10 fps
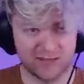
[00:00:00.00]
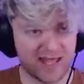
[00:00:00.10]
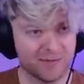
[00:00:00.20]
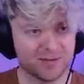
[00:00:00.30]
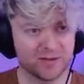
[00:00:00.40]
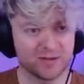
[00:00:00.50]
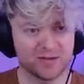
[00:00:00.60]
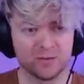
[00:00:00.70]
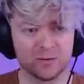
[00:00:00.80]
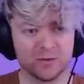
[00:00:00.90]

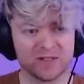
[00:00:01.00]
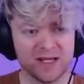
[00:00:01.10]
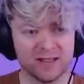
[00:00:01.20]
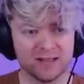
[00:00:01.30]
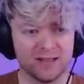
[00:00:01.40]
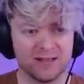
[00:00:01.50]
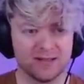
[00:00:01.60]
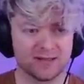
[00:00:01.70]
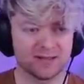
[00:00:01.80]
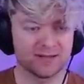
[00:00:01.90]
Captures, we'll, we'll take.
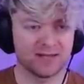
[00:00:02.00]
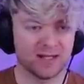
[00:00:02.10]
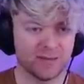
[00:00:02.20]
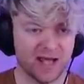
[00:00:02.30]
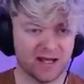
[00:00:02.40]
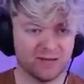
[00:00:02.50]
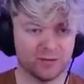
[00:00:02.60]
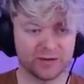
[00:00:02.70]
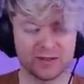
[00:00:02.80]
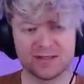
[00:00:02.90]
He's going to take back,
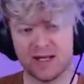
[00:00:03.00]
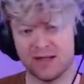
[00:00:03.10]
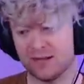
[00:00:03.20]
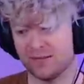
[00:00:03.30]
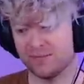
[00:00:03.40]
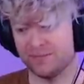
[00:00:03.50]
we're going to take.